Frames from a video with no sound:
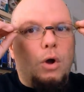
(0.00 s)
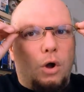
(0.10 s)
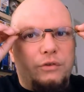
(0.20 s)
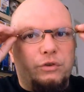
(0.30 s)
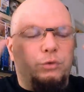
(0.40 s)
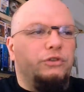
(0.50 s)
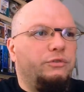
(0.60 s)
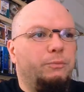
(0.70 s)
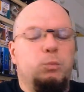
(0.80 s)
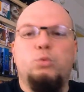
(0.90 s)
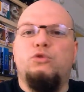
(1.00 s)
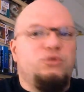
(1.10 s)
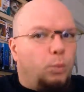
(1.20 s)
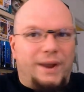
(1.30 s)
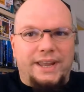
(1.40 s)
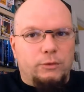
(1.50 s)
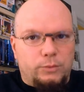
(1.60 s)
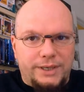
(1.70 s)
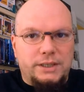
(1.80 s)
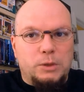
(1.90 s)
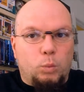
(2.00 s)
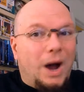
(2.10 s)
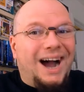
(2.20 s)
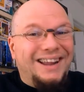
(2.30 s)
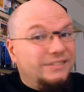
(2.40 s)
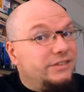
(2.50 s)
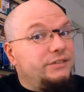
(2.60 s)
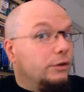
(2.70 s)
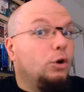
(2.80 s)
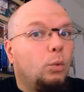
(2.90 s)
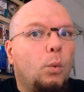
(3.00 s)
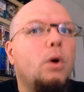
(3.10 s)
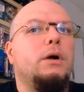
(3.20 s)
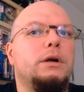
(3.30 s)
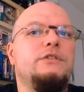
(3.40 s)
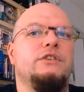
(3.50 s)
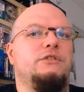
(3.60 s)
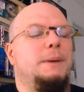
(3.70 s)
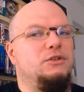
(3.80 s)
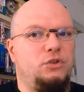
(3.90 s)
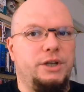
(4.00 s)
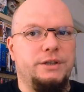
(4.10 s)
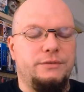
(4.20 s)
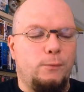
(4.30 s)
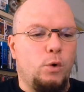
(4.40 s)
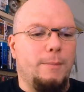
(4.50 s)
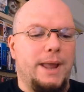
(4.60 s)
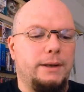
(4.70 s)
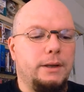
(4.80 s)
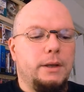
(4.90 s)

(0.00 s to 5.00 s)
Also, just swinging really wide still works, especially in this format.